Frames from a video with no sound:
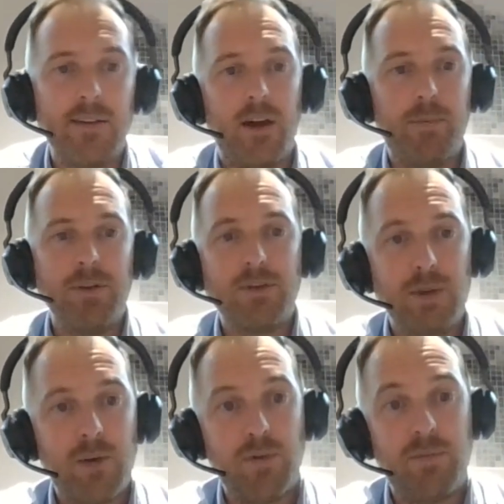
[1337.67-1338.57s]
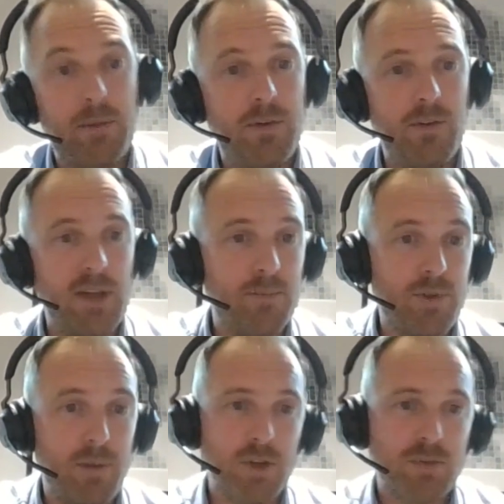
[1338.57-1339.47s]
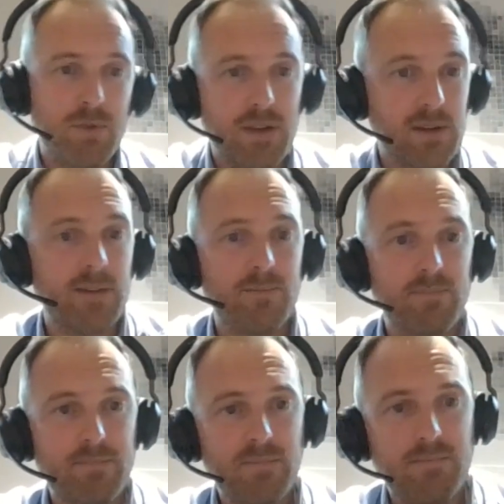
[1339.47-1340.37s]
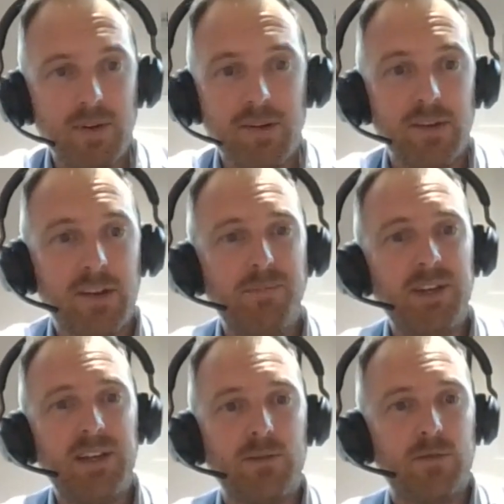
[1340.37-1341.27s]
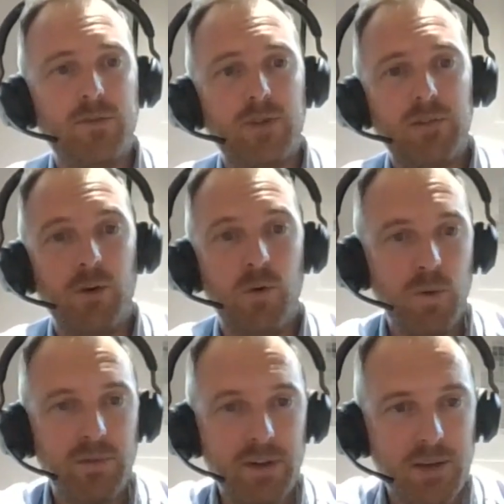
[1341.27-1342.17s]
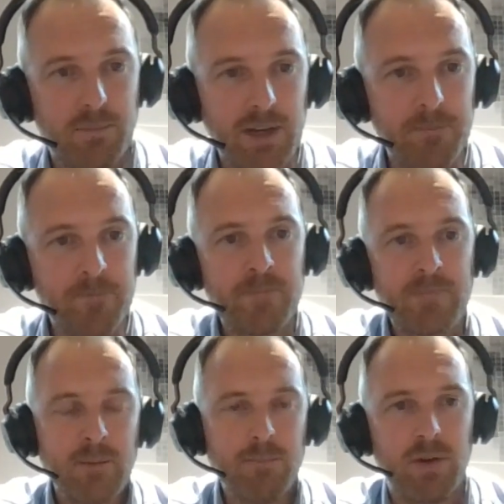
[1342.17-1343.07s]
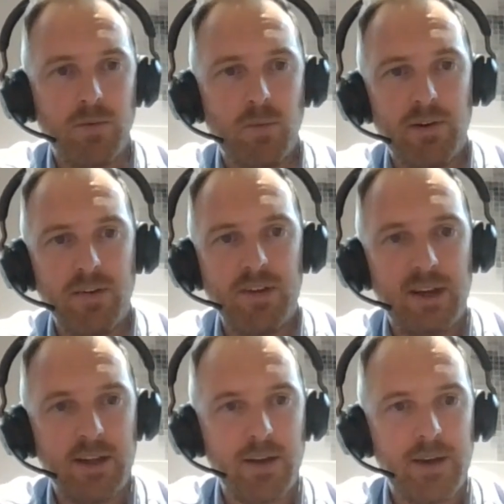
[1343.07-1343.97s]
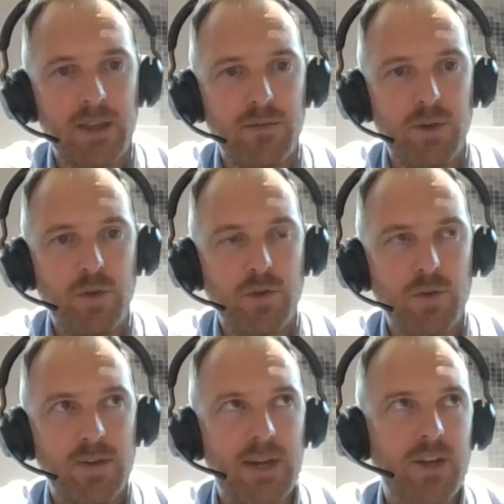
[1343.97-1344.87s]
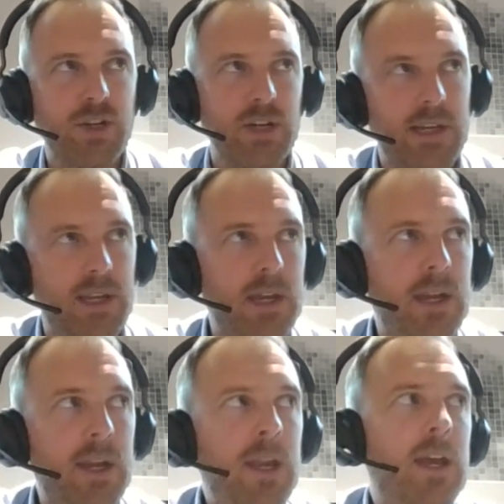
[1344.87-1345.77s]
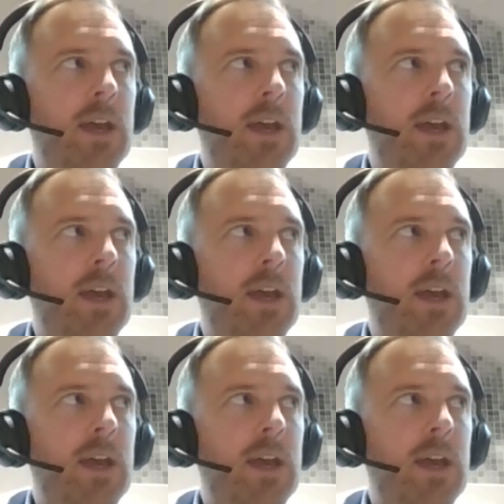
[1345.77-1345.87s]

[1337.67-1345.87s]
And up until now, we've been able to do that pretty much with like most of the company, if not all of the company. But where I see that going in the future is actually